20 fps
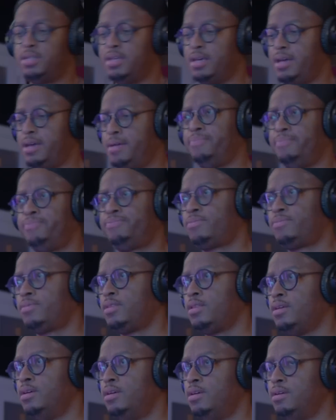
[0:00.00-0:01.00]
you know what I'm saying?
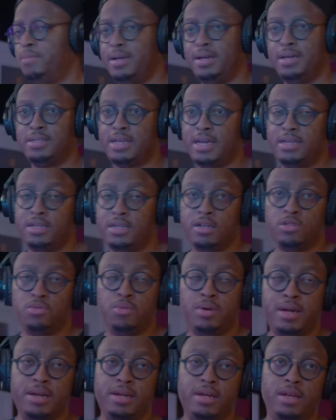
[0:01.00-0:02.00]
Because that
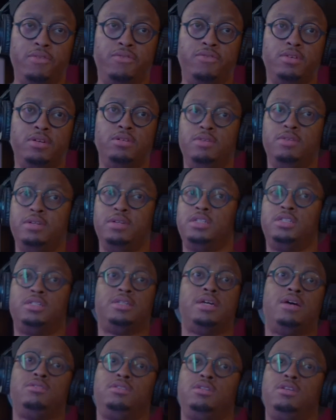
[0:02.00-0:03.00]
does what I needed for to do. It
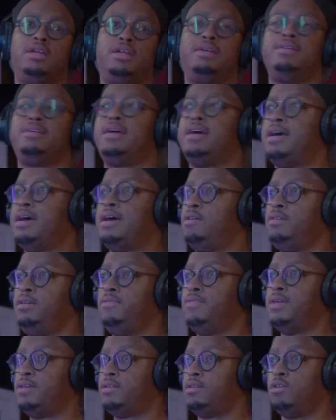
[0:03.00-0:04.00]
just sounds good. I
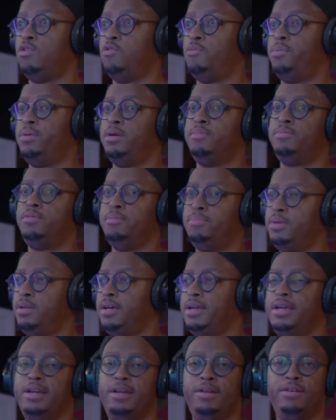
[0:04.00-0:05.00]
don't even have to open up
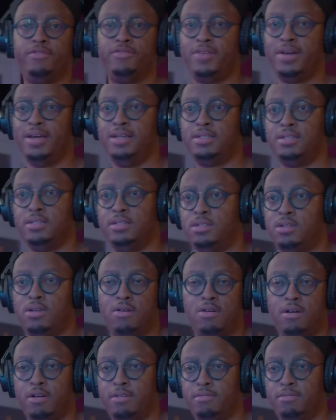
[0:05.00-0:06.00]
the plugin interface
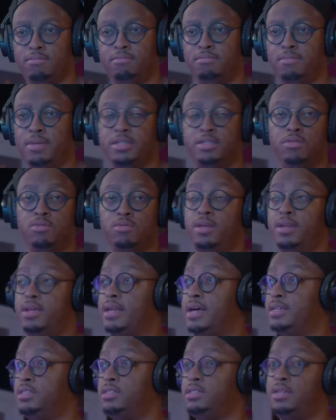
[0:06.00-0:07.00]
and start
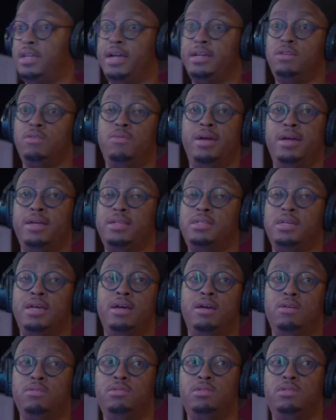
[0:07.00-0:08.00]
messing with it. I just like the way
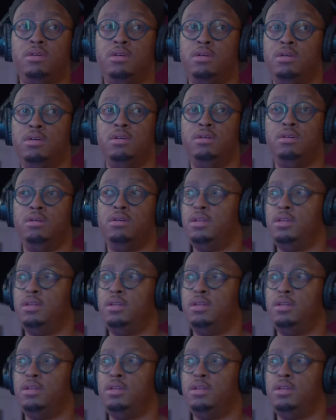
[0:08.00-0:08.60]
it sounds